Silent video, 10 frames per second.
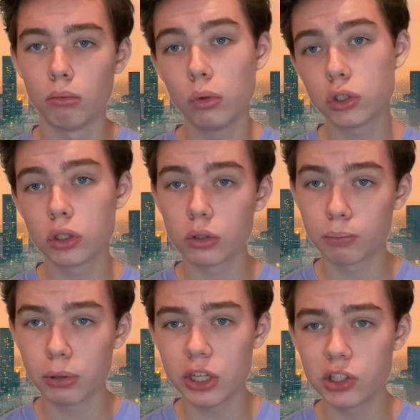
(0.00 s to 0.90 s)
Looks
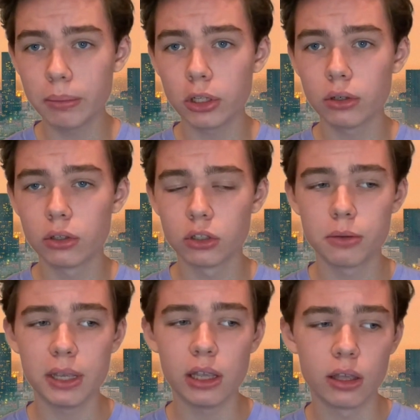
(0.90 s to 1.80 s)
pretty similar
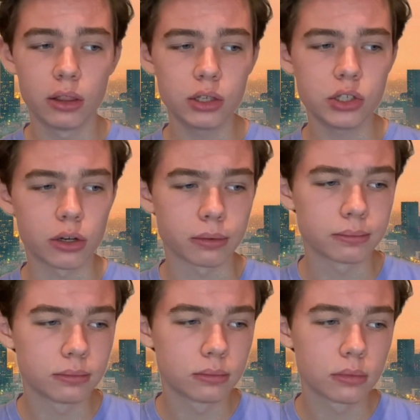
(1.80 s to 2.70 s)
to me this year.
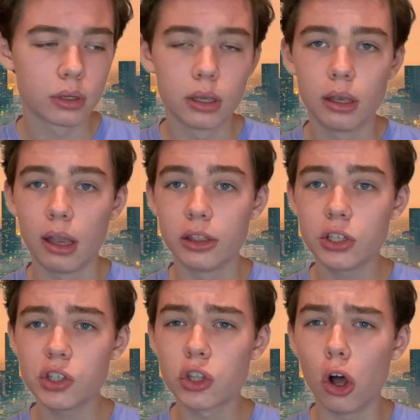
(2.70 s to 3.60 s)
And
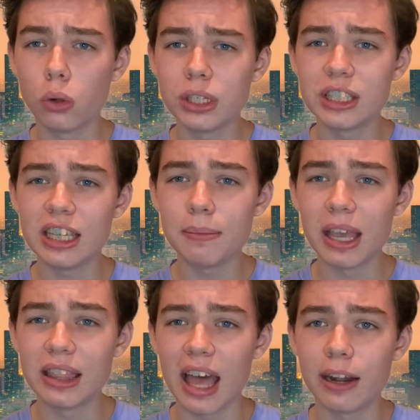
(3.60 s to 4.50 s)
this is the only team
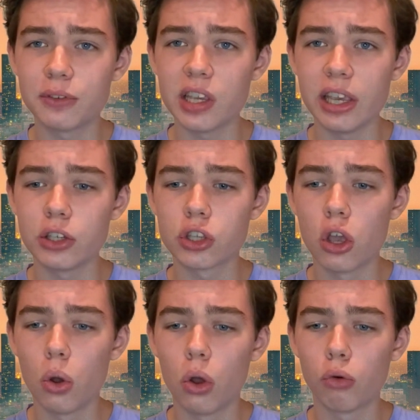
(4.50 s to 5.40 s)
in the NFC East
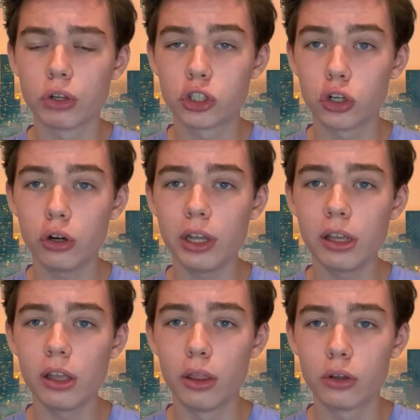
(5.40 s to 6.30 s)

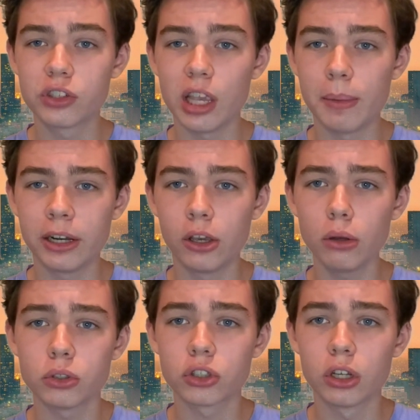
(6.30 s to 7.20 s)
returning their same head
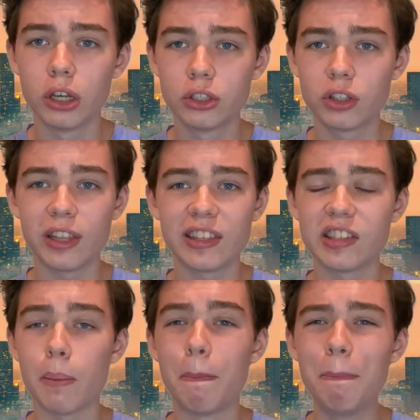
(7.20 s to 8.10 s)
coach. So
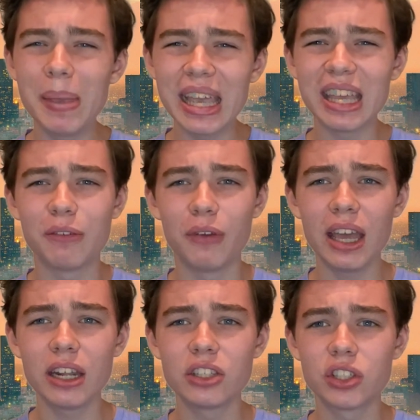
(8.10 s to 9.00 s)
that's a big
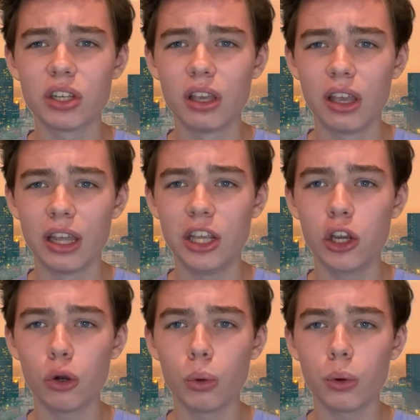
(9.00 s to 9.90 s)
advantage in a
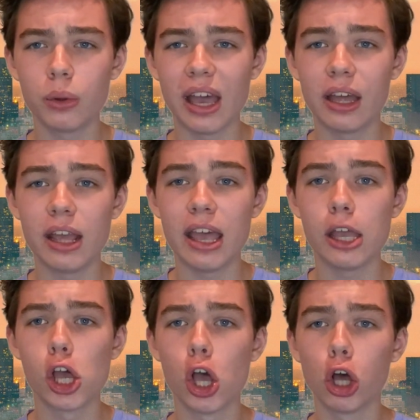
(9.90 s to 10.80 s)
year where we had
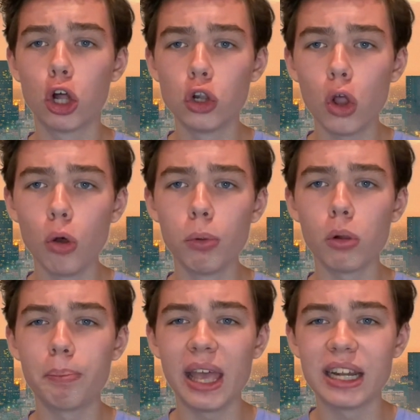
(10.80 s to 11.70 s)
a
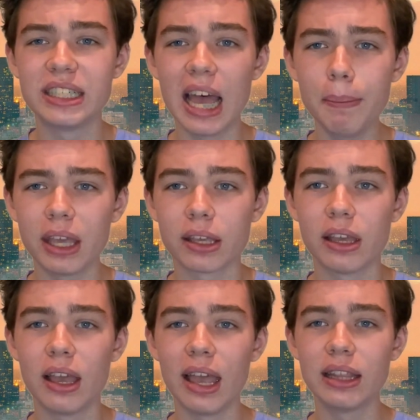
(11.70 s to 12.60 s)
global pandemic
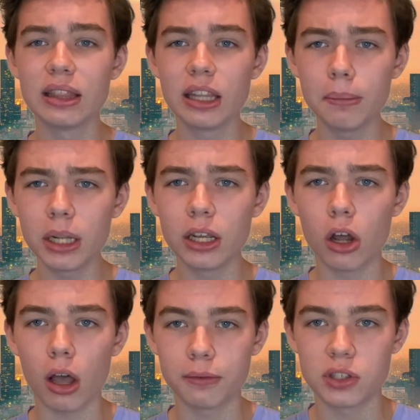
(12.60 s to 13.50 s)
and limited
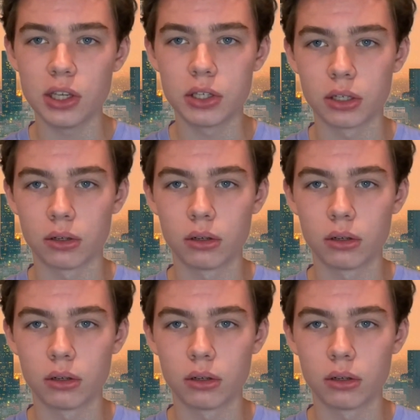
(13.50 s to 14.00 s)
offseason.